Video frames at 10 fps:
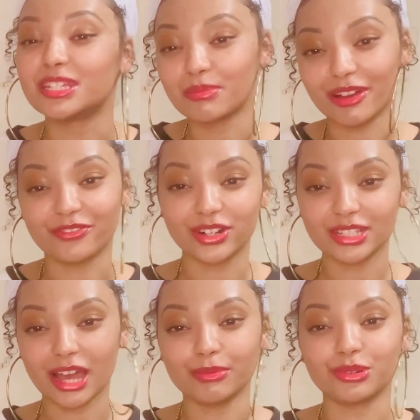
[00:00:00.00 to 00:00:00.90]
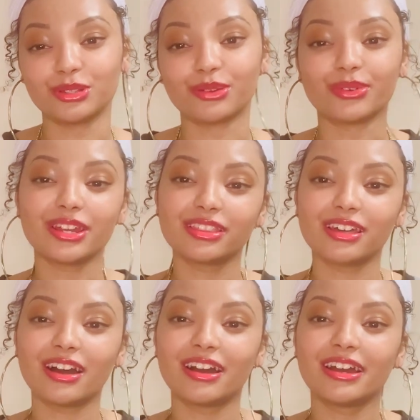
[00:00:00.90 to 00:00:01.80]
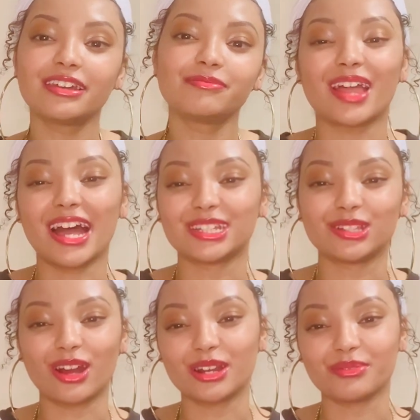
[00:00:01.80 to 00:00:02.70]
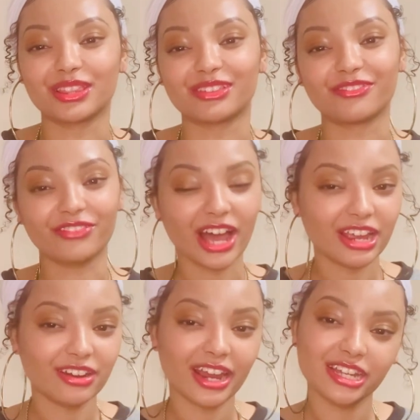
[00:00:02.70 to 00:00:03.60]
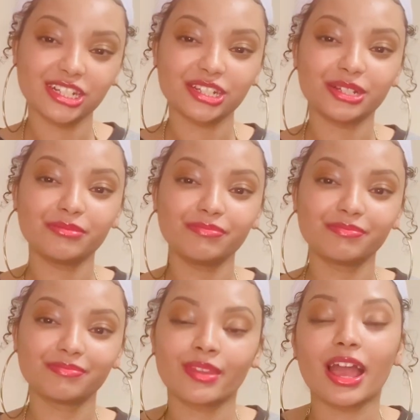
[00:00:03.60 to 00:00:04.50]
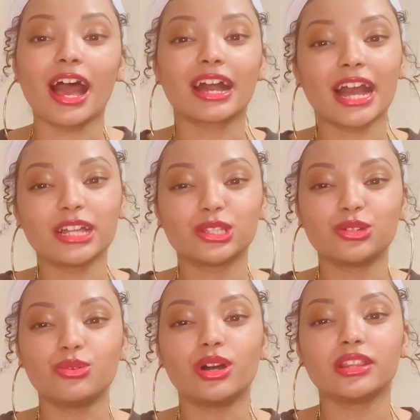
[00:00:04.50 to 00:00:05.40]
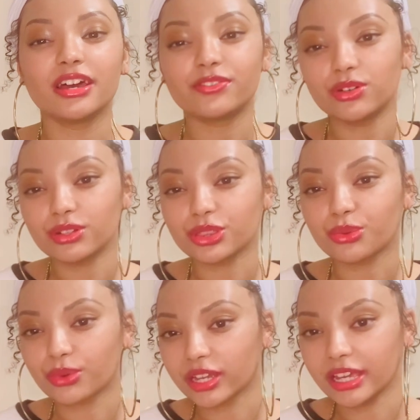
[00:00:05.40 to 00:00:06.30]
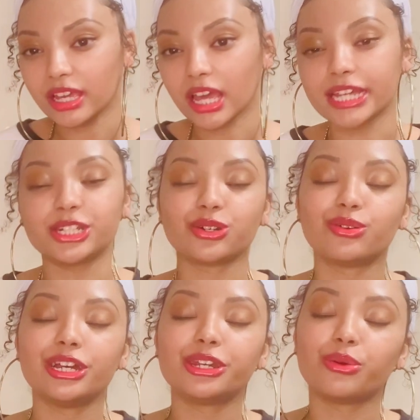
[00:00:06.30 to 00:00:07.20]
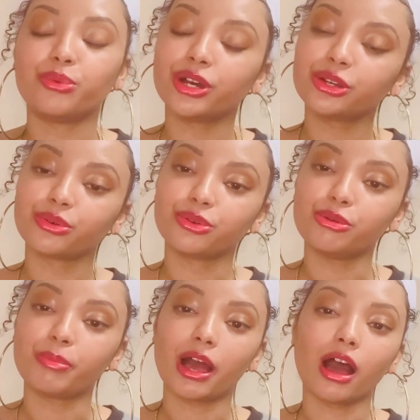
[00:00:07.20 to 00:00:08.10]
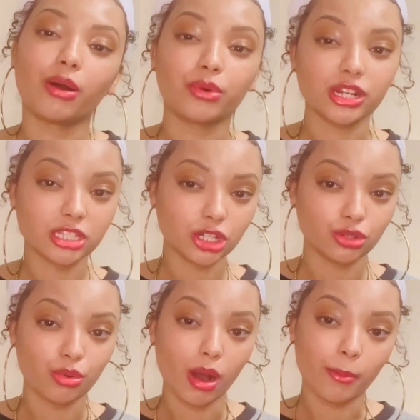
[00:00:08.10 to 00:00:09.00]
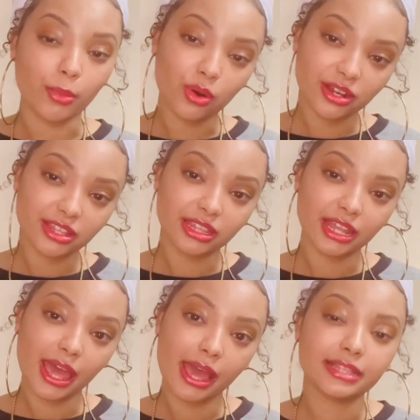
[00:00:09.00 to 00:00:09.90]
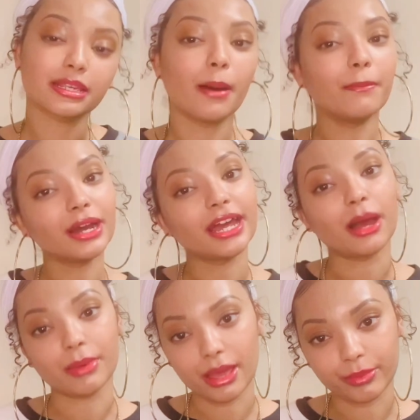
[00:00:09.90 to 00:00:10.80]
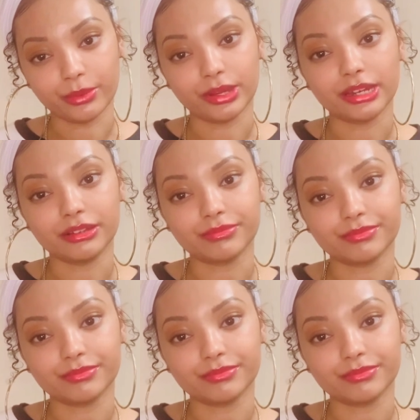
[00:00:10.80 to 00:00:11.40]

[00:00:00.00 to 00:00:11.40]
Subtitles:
is my first time doing the readathon. I started with the Fire Nation. I got to level 3 and joined 1 group. I wanted to do more than that, but I'm happy with it.